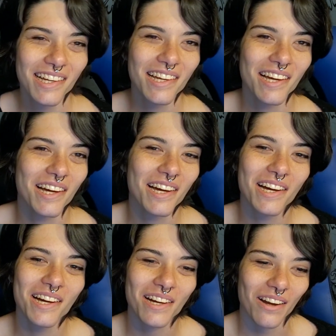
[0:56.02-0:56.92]

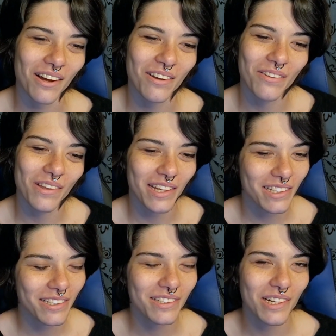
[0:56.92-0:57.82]
I like
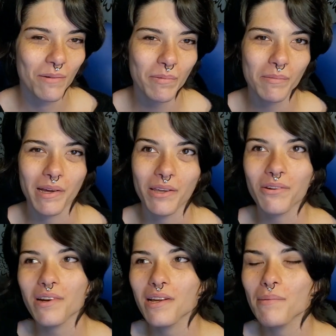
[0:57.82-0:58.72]
to jump in my
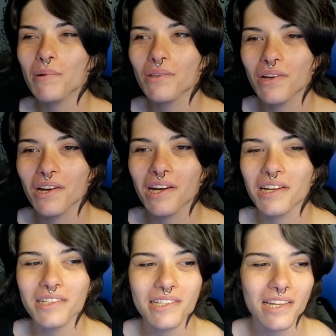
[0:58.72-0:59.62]
crib a
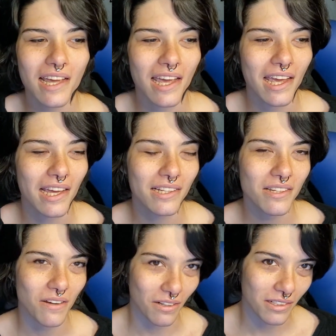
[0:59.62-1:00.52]
lot and talk